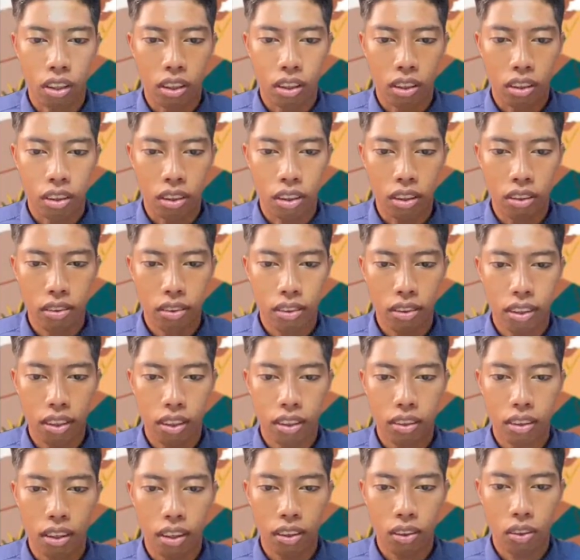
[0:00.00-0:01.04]
These three
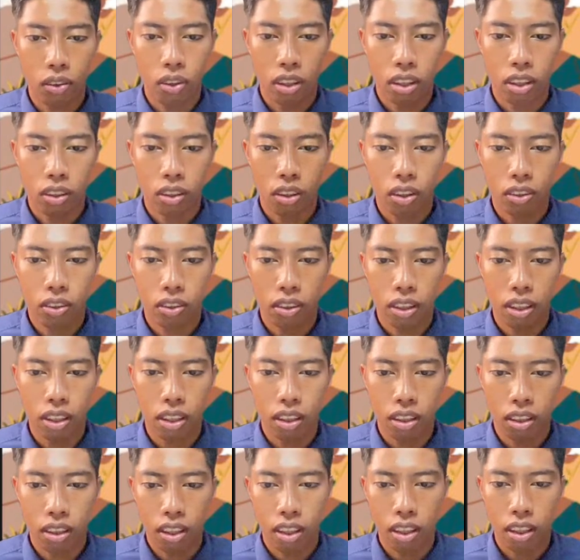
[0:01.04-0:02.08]
sectors are
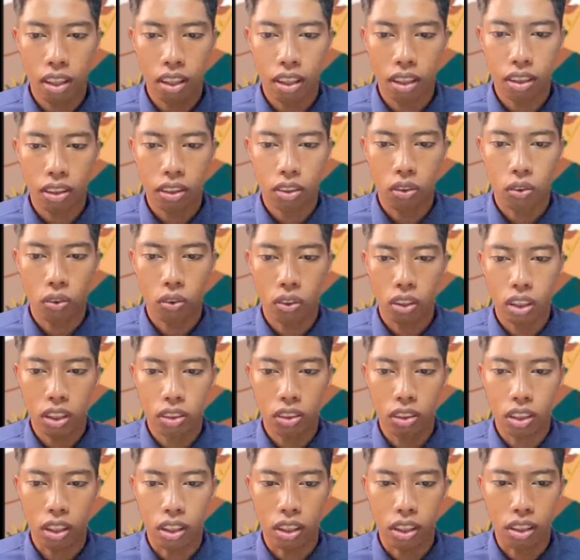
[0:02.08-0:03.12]
closely related to
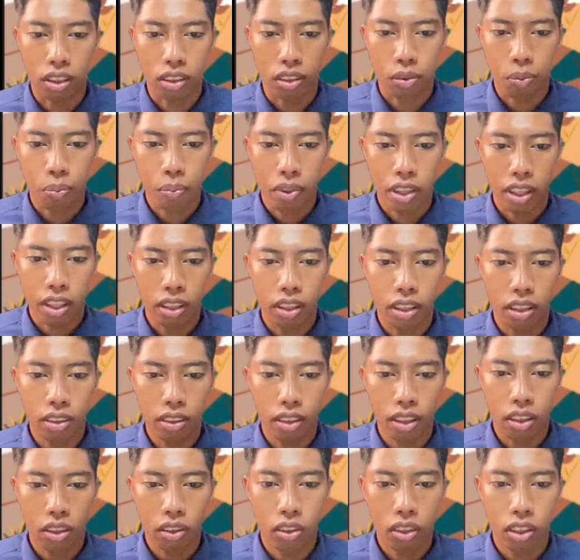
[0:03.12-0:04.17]
each other. The
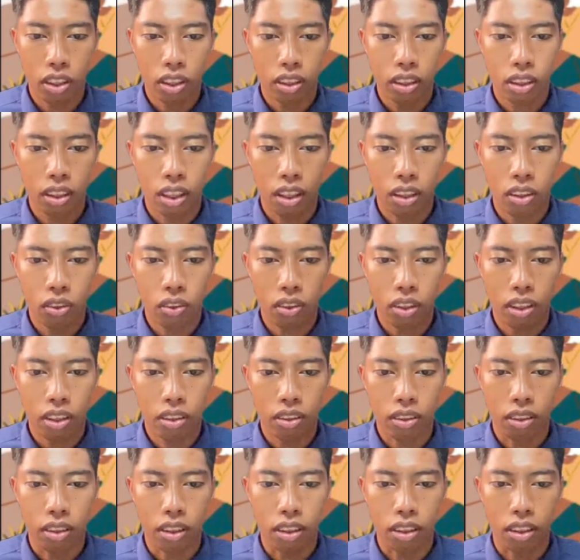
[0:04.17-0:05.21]
secondary sector
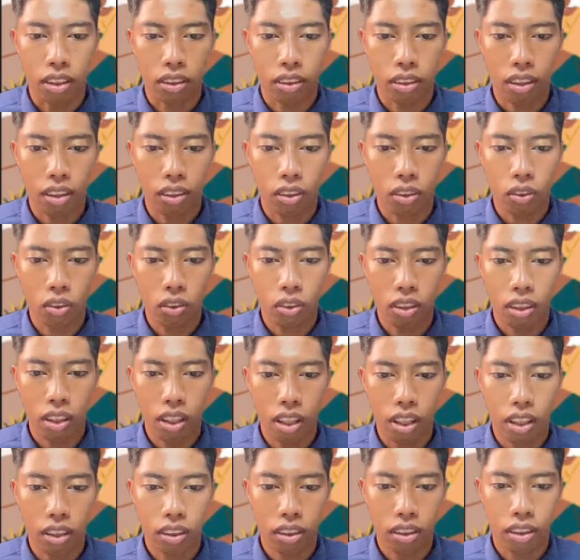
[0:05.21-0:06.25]
is the sector
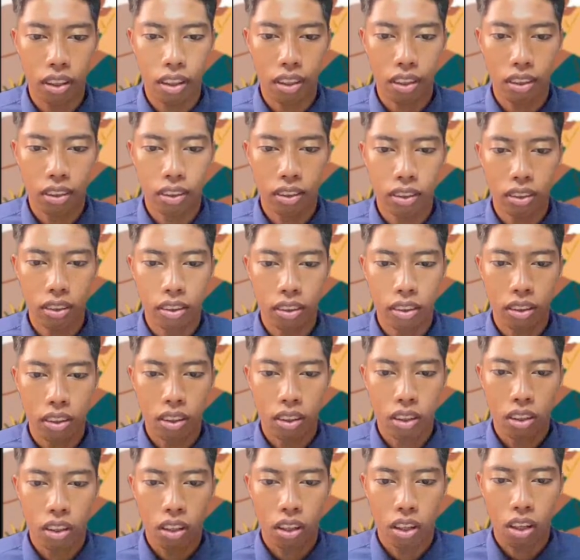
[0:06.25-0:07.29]
that carries
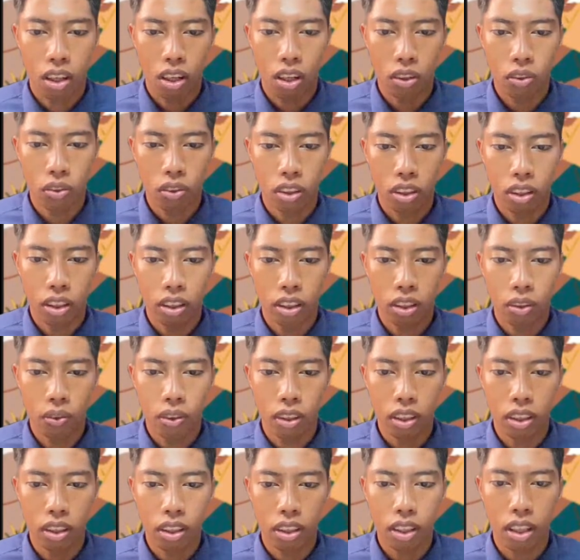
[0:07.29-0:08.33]
out
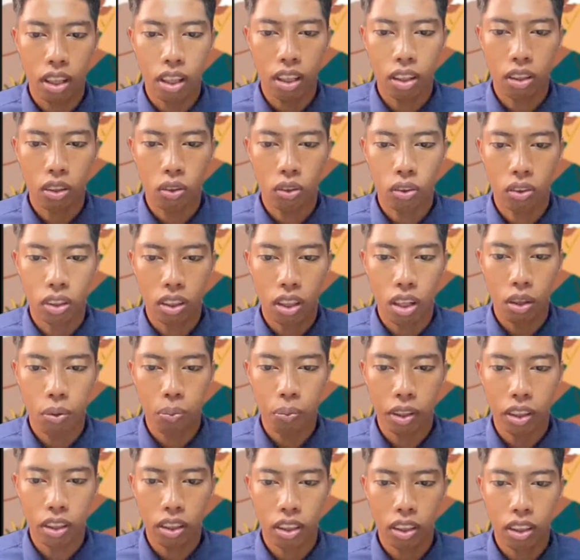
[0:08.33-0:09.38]
activity related to raw
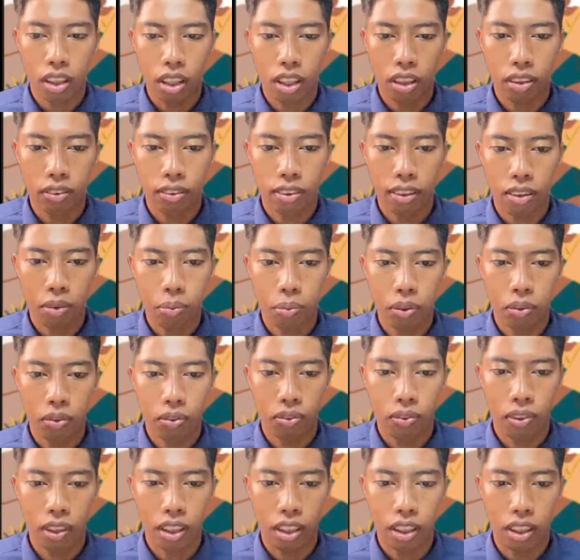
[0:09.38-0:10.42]
material and
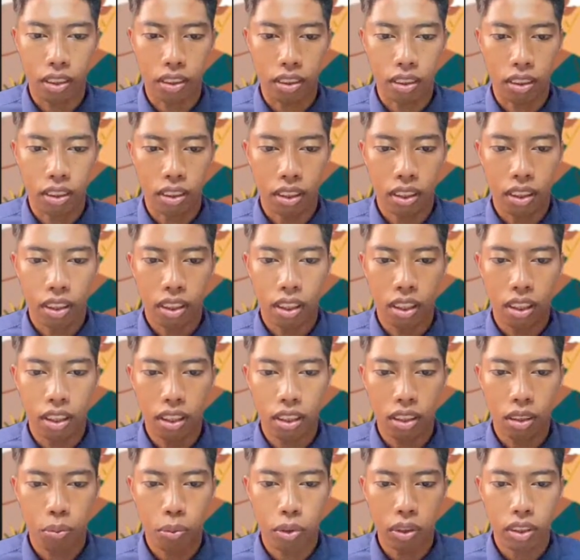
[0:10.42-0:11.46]
semi-finished. In
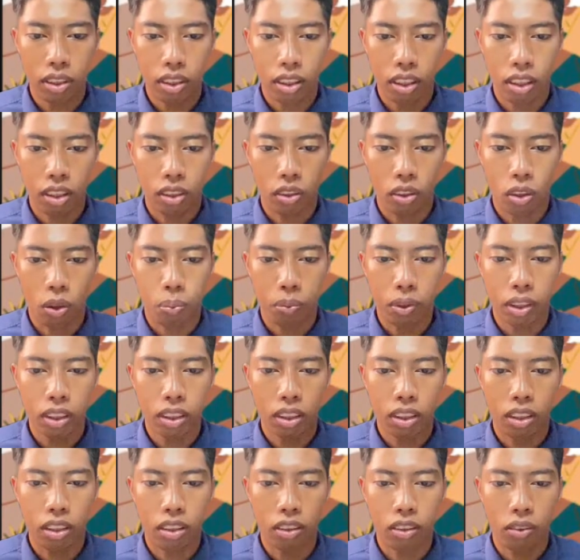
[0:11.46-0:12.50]
the Malaysian economy,
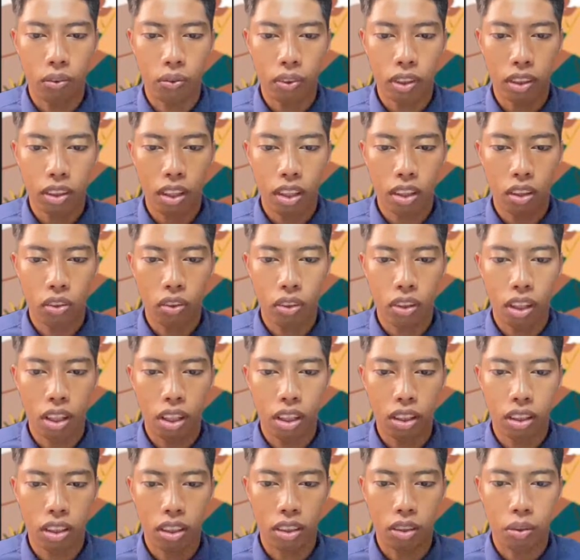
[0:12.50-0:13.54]
the service sector
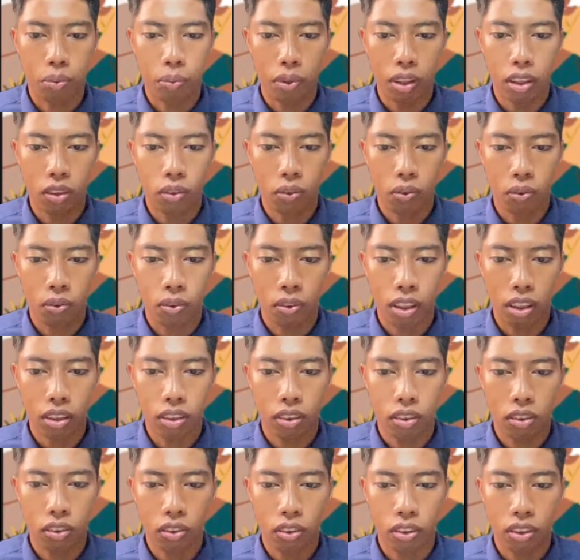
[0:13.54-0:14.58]
and the
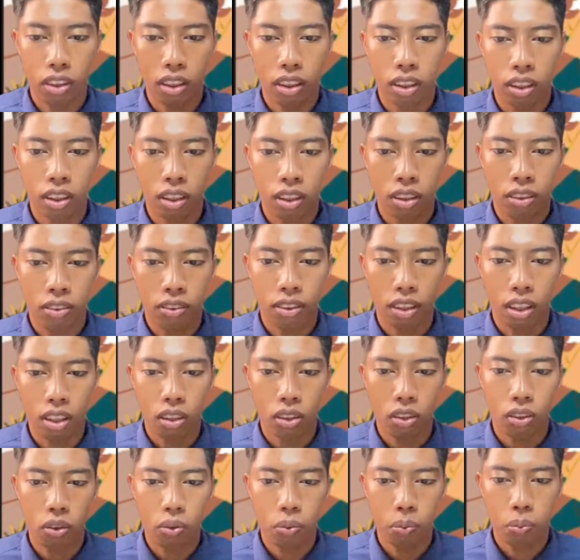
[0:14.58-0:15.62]
manufacturing
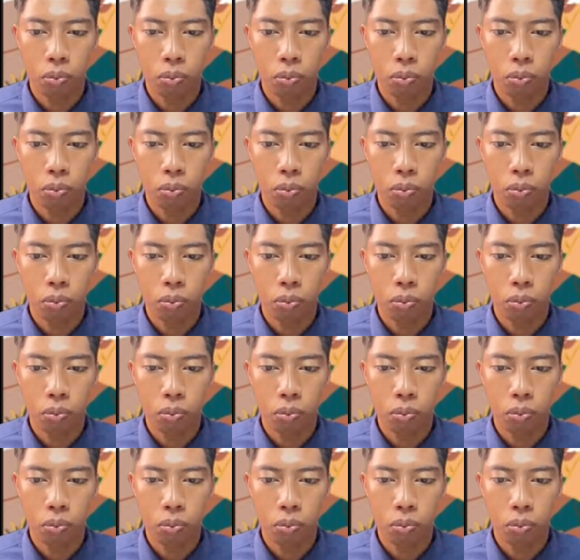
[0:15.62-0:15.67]
sector